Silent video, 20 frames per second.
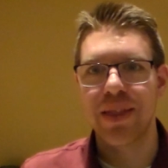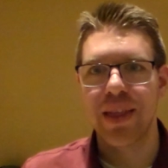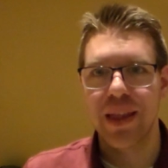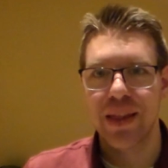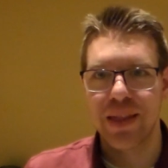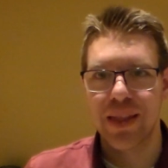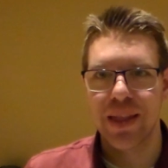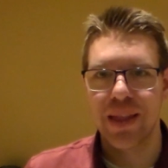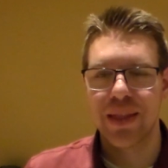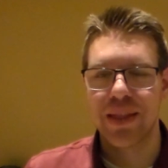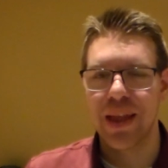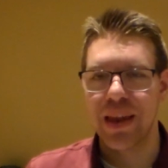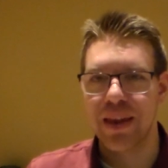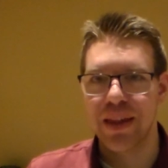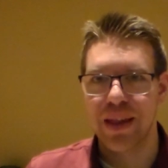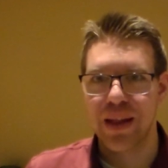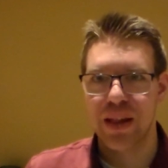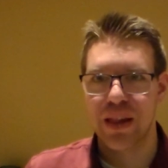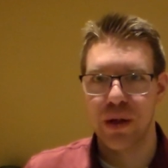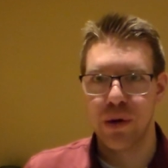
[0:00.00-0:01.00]
and send,
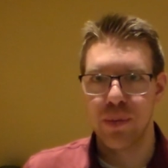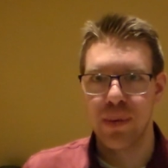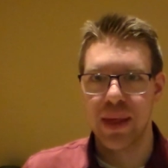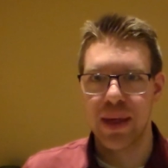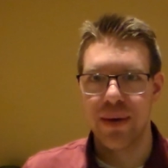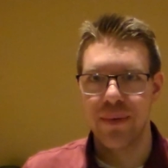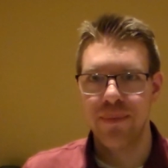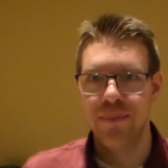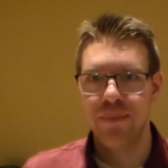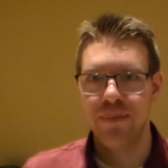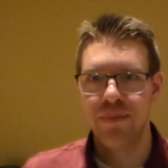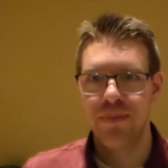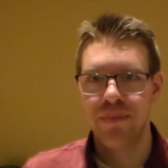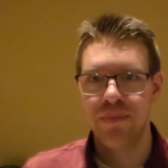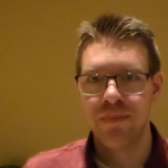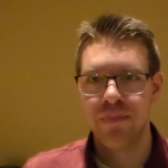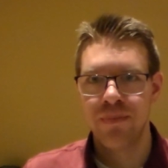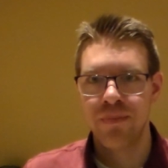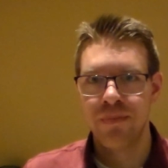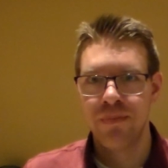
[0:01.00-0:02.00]
send things home here.
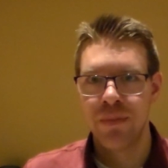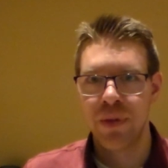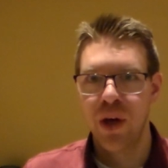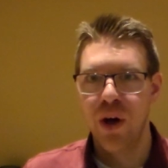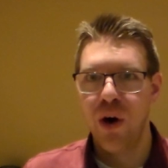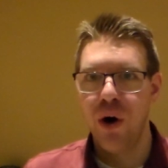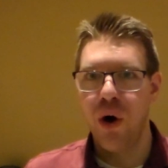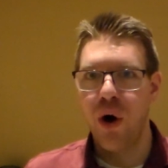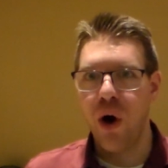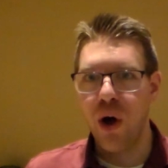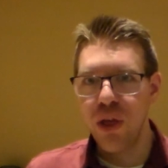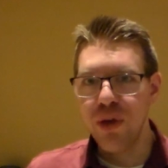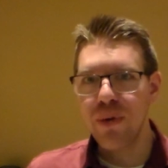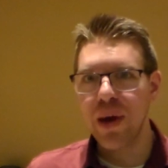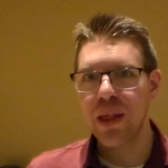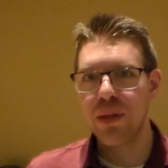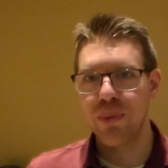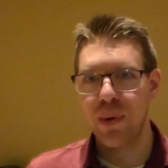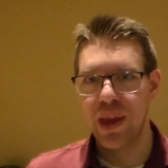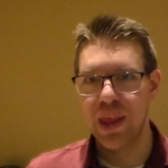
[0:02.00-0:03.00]
Are
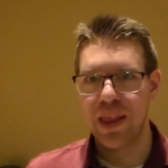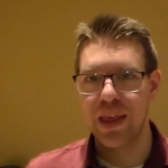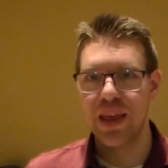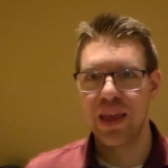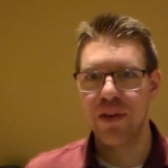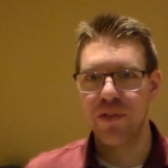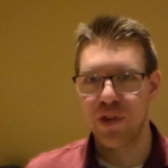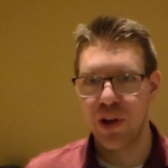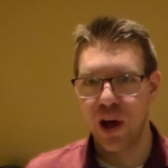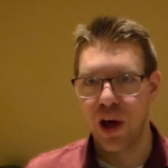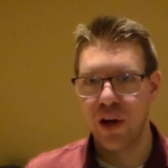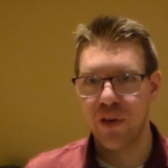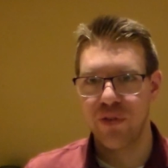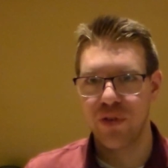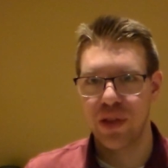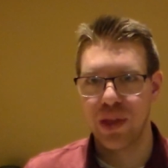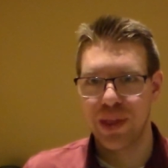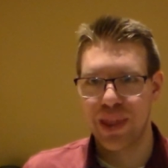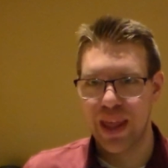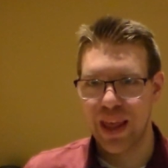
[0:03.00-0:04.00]
you guys ready to give it all
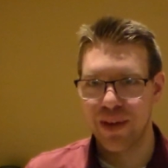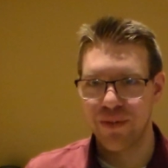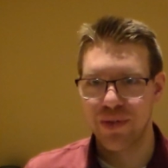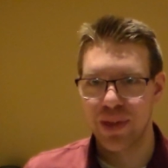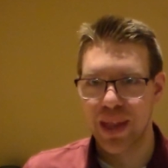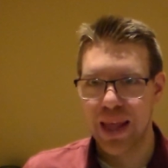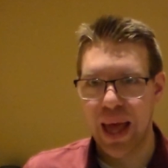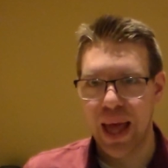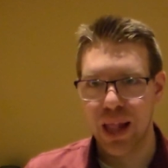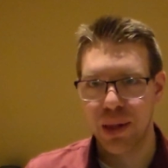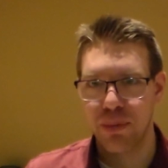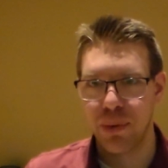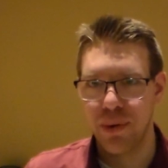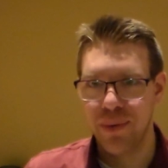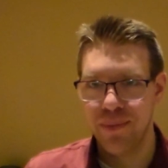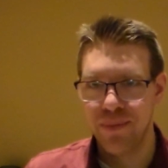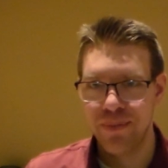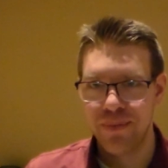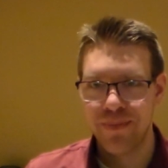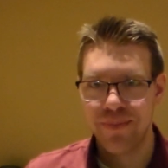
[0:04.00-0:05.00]
for the sake of the
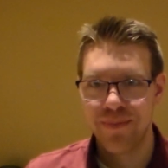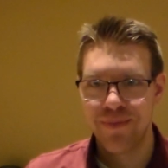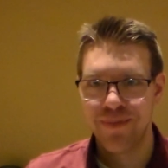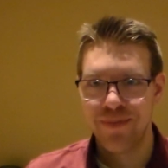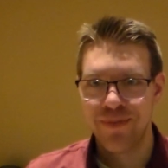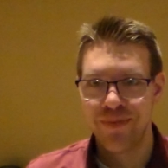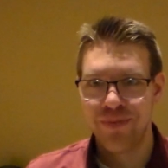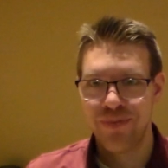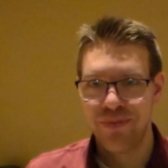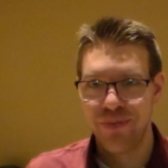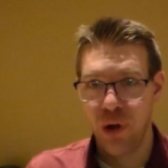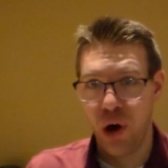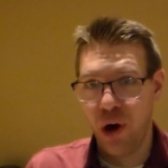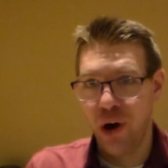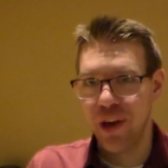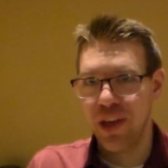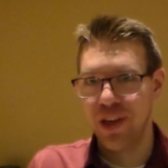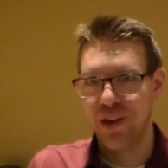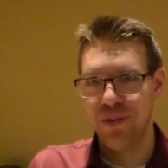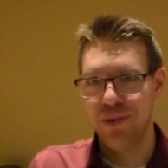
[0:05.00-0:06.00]
gospel?
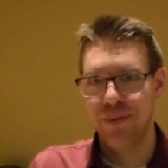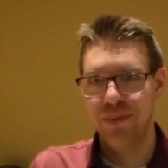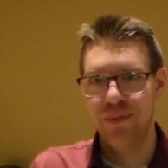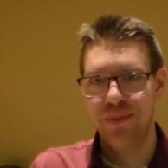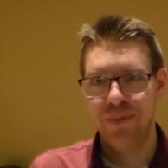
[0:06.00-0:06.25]
Are you?